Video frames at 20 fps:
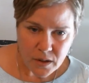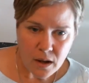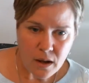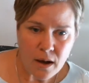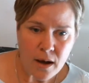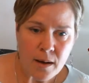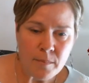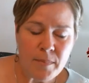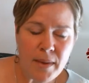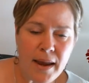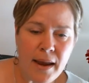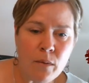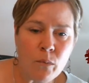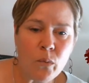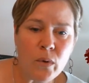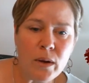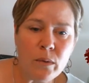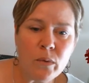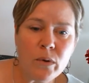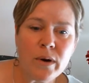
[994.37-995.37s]
And
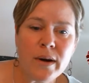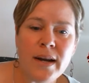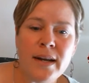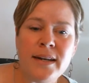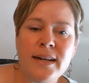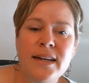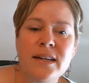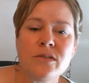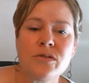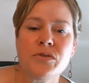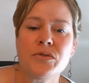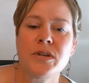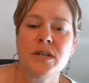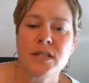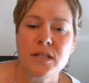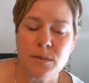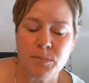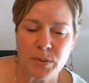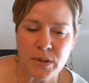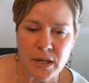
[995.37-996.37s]
we were an
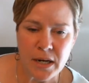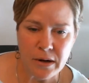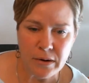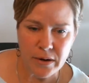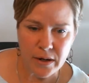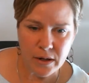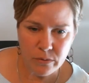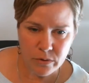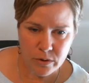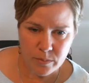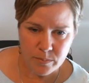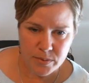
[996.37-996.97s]
interdisciplinary group.